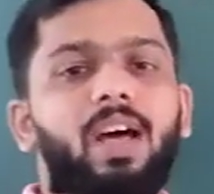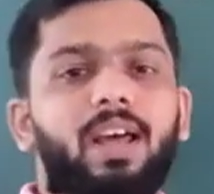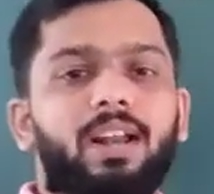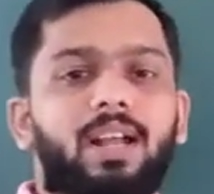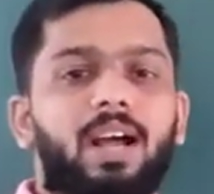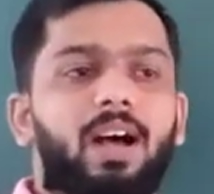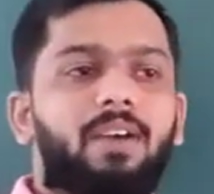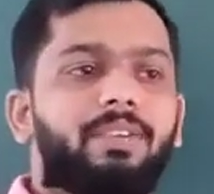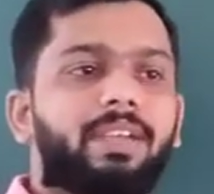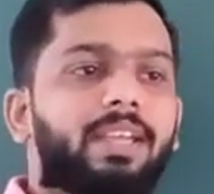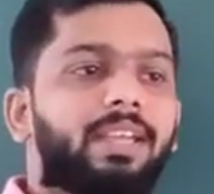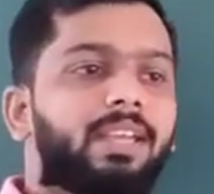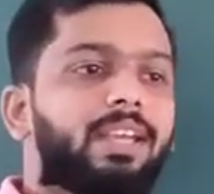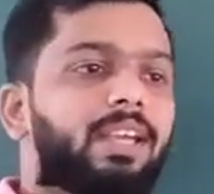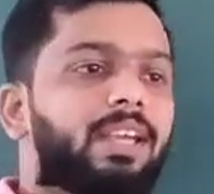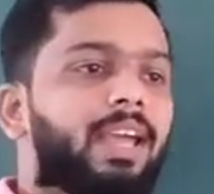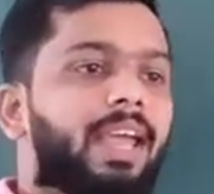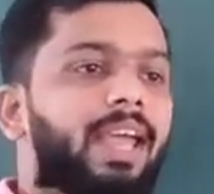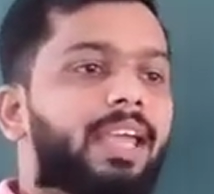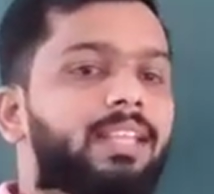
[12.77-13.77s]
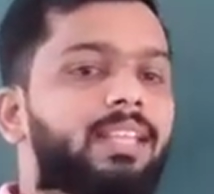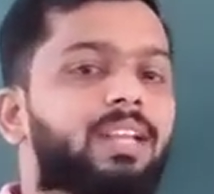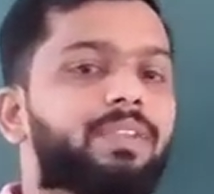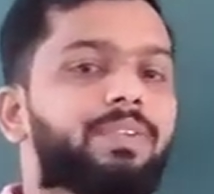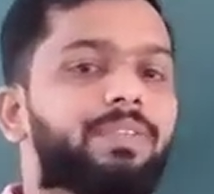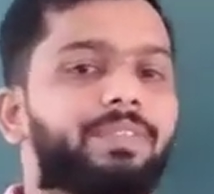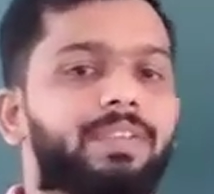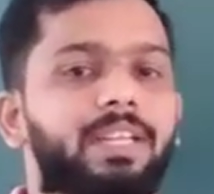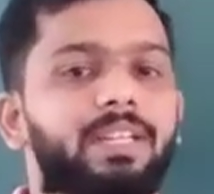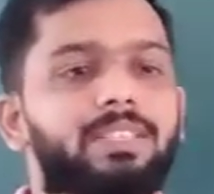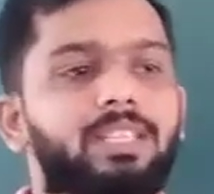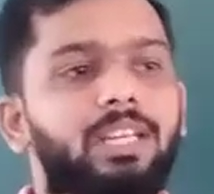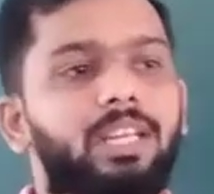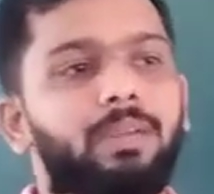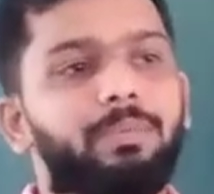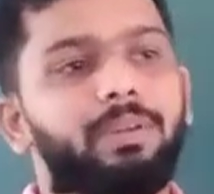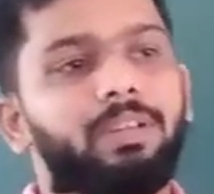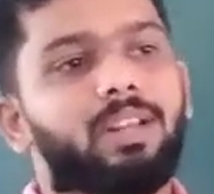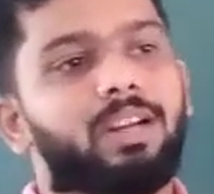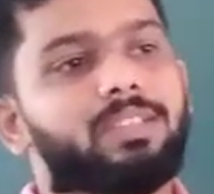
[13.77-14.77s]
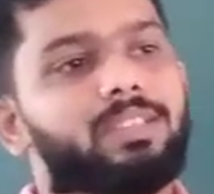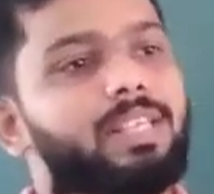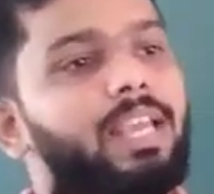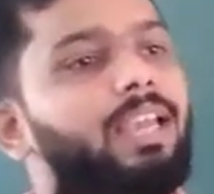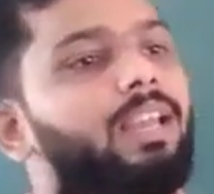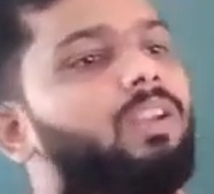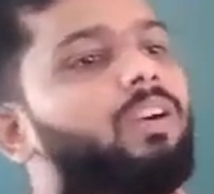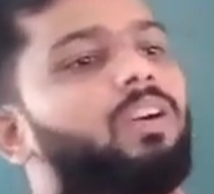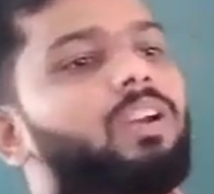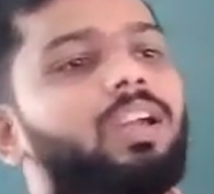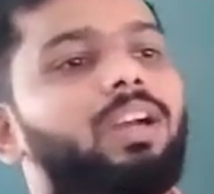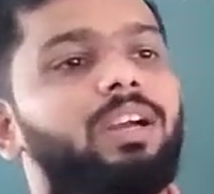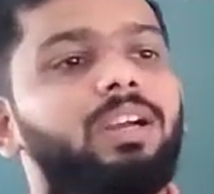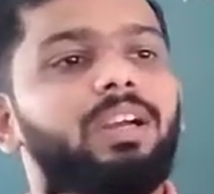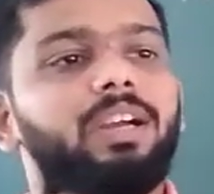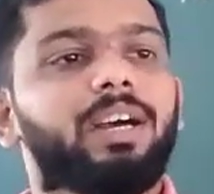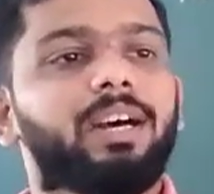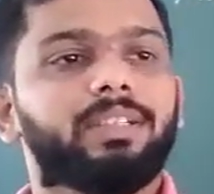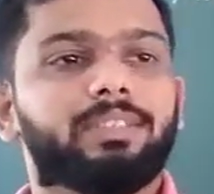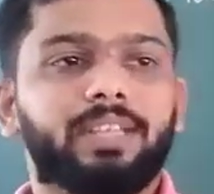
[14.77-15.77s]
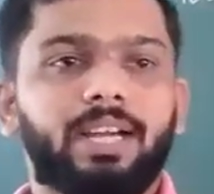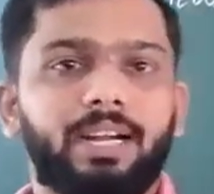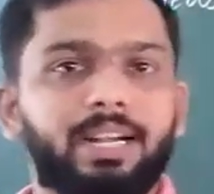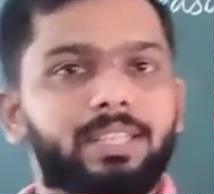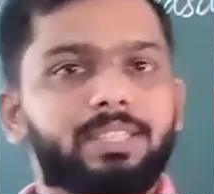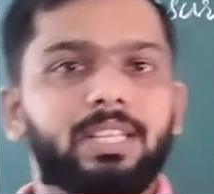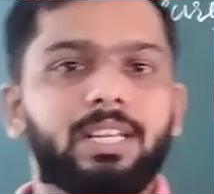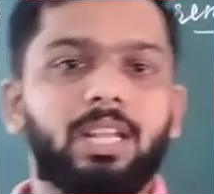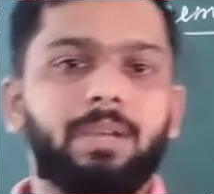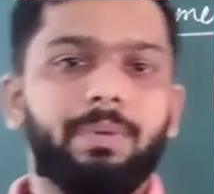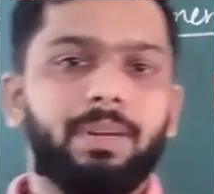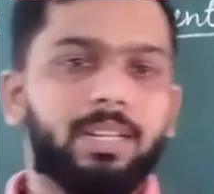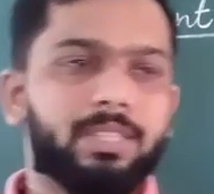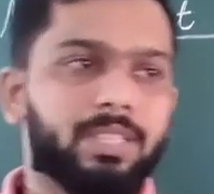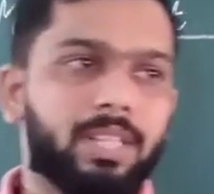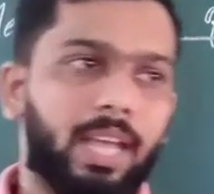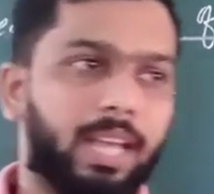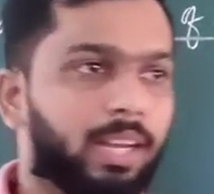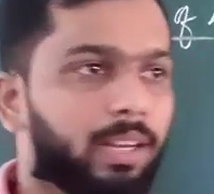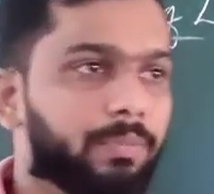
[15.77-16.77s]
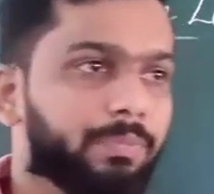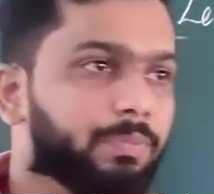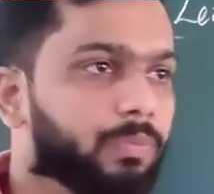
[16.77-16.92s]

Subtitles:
are having either 15 centimeter scale or a 30 centimeter scale.